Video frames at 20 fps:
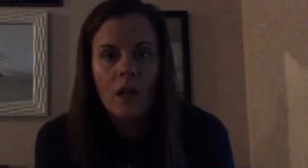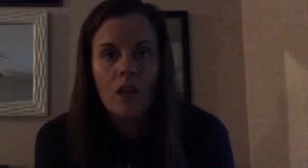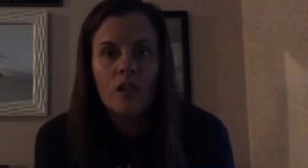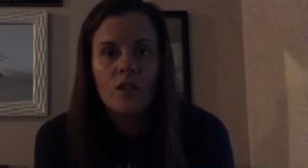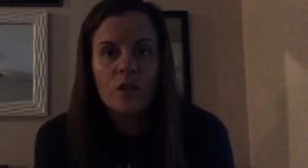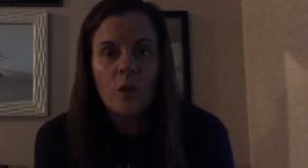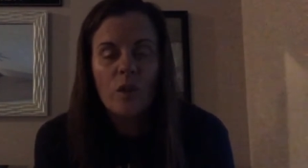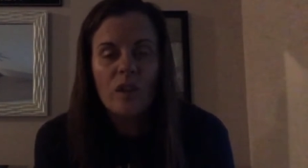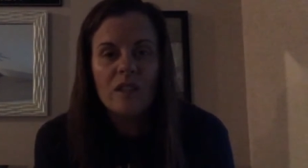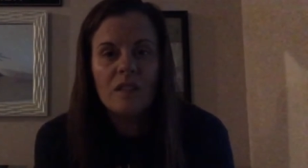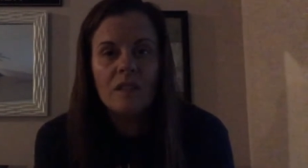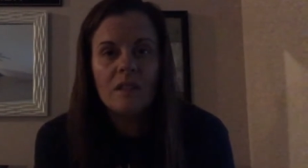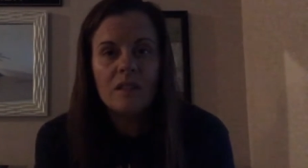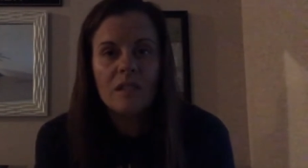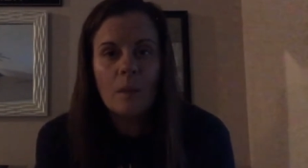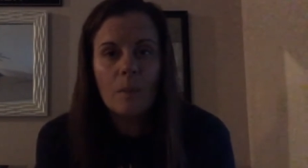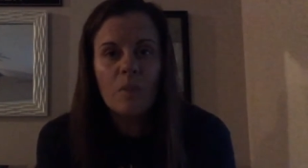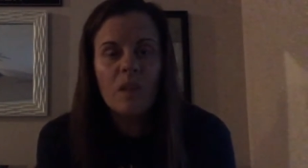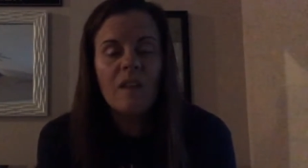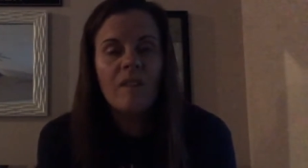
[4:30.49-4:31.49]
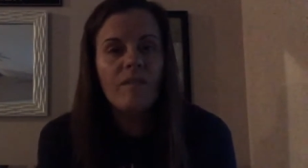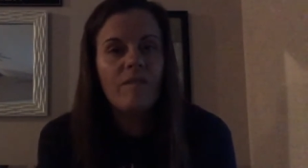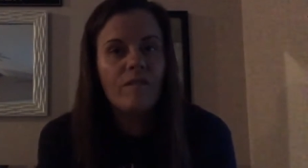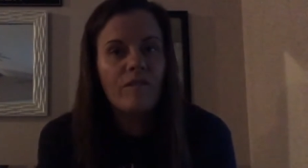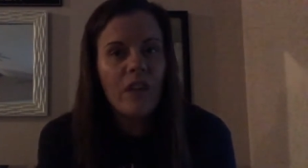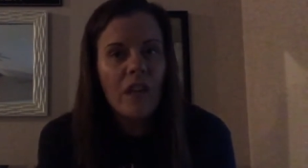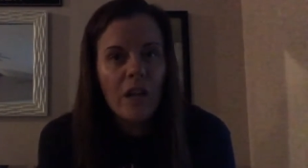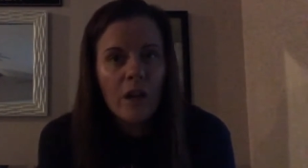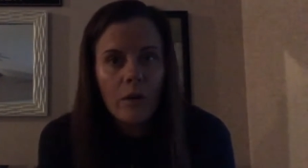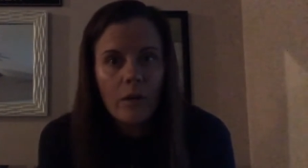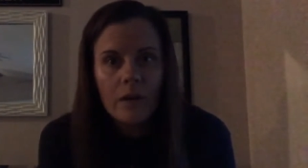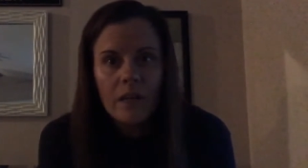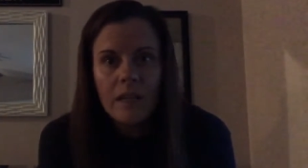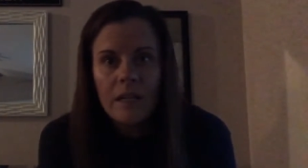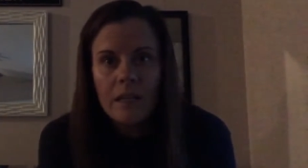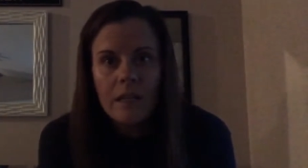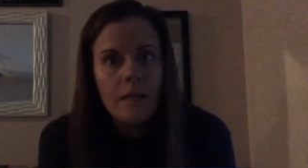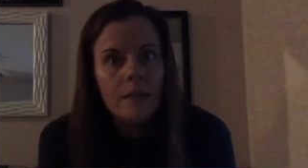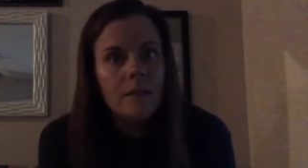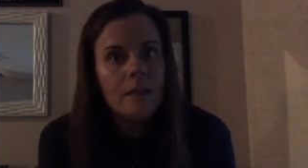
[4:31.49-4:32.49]
So this is something very
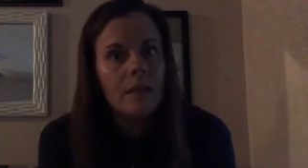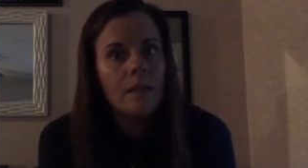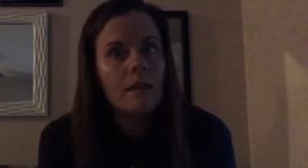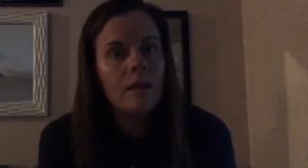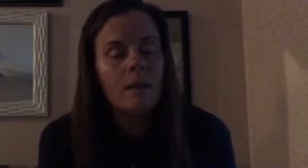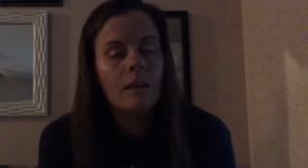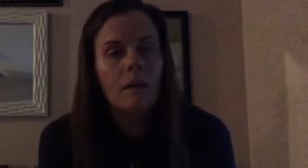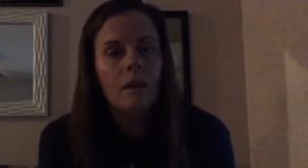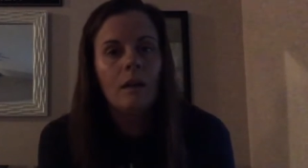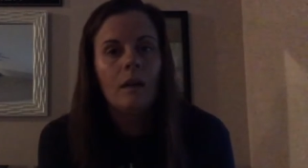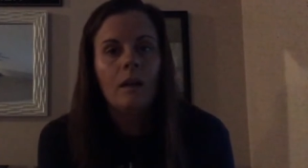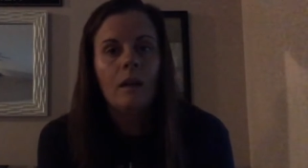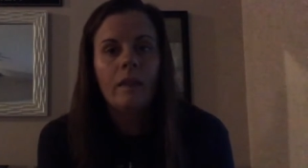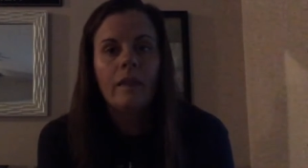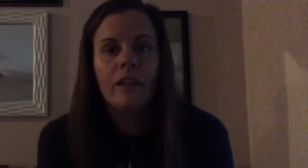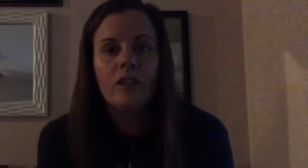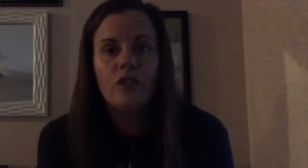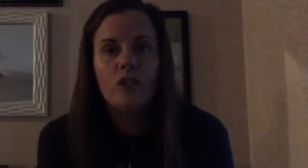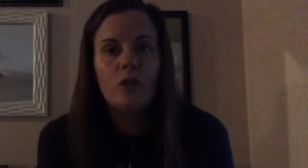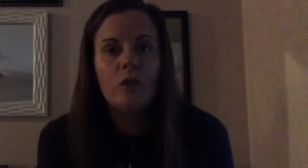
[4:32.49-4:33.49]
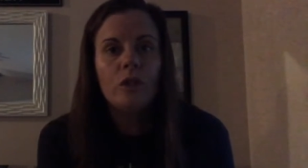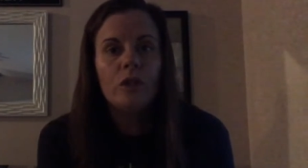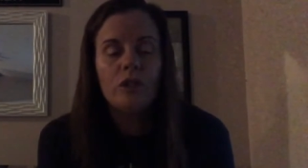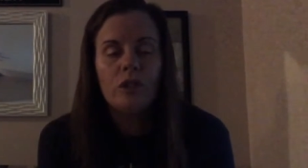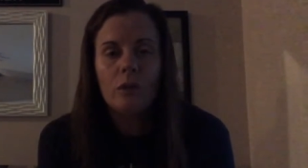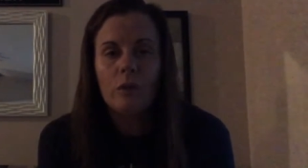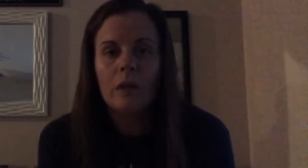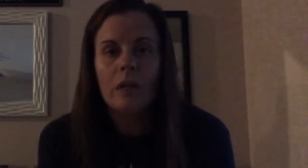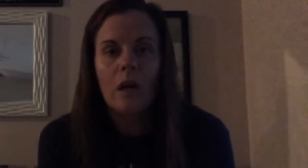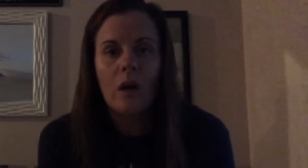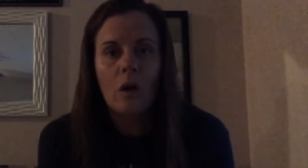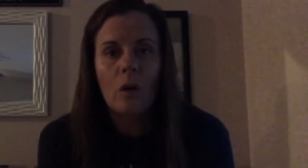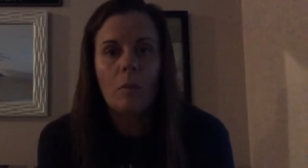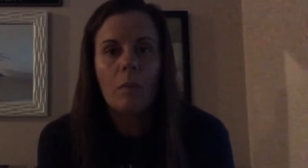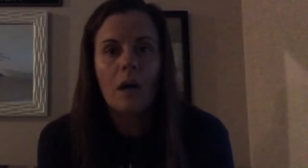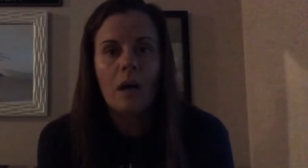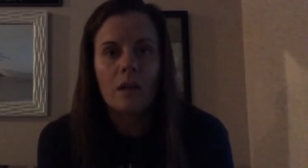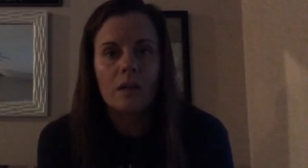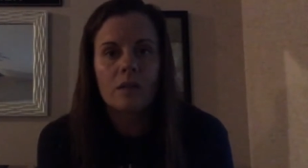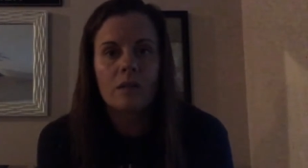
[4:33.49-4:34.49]
easy that you could do at
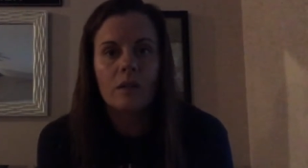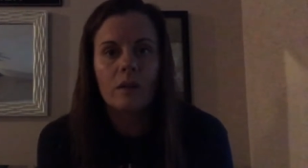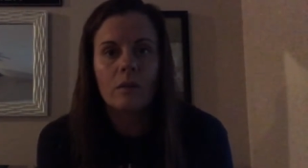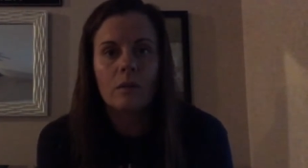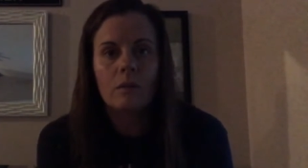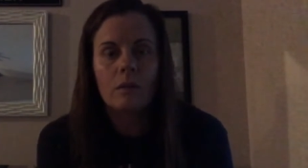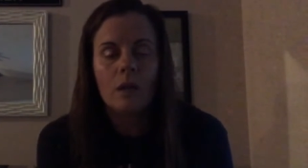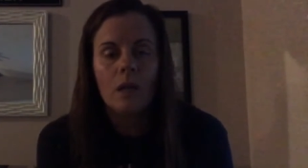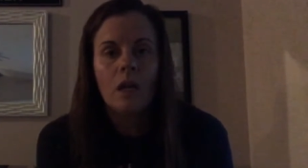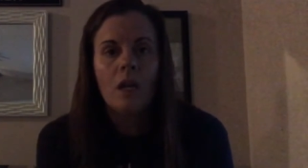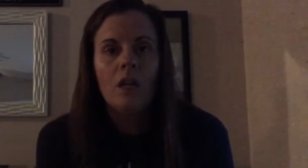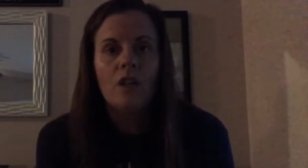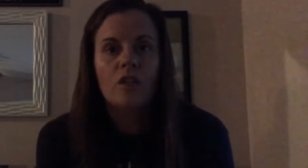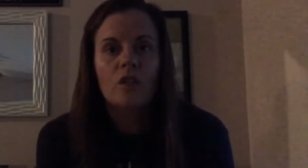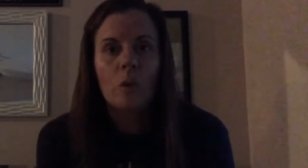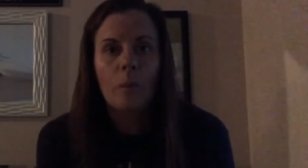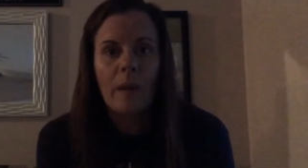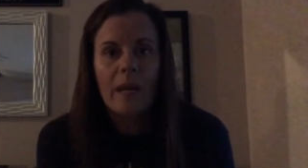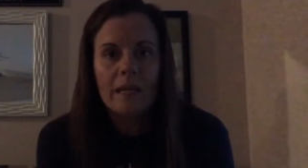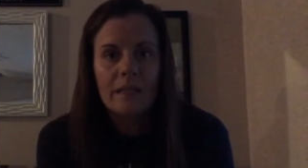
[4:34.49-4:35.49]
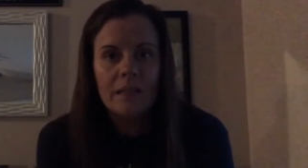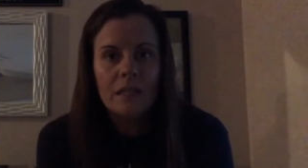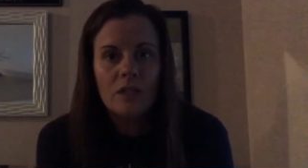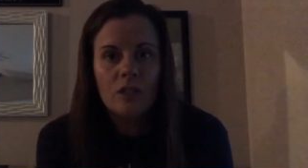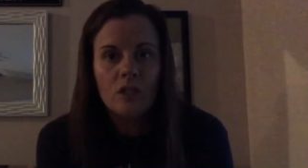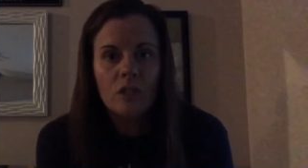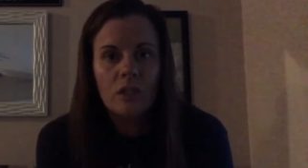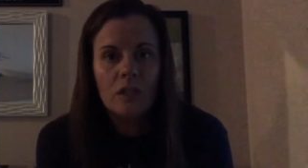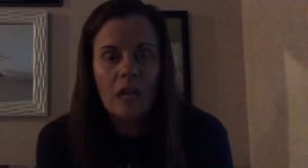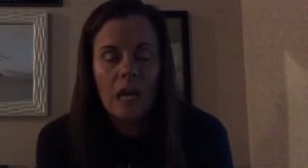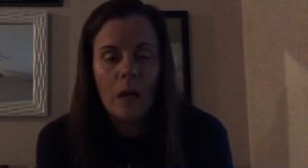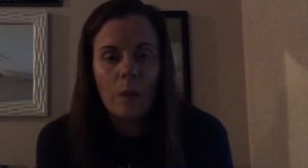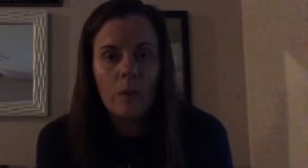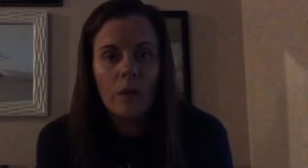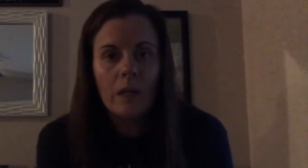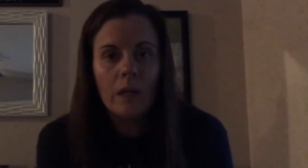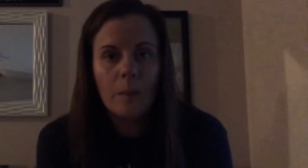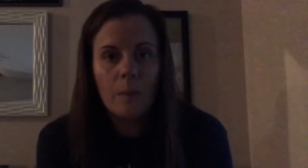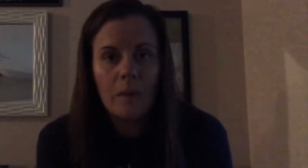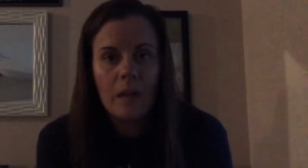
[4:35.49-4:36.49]
home also. So pay attention to how
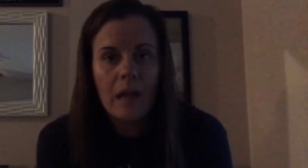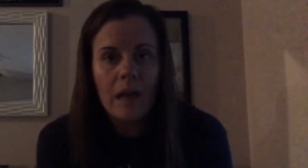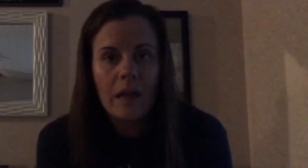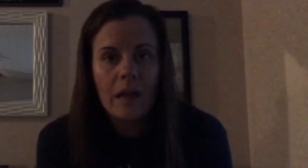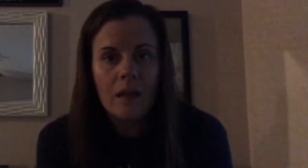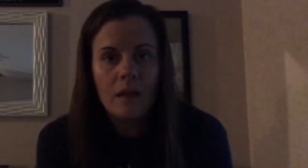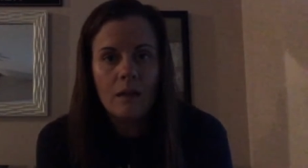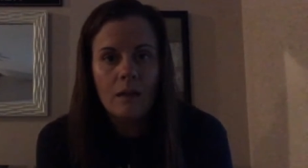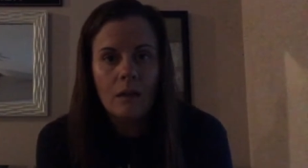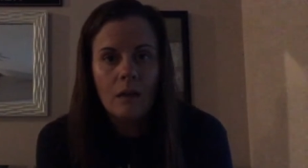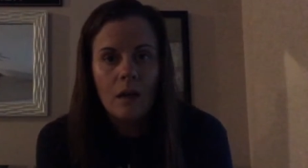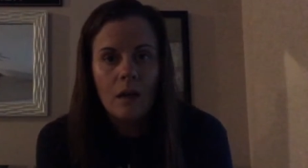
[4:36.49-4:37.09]
we're going to play.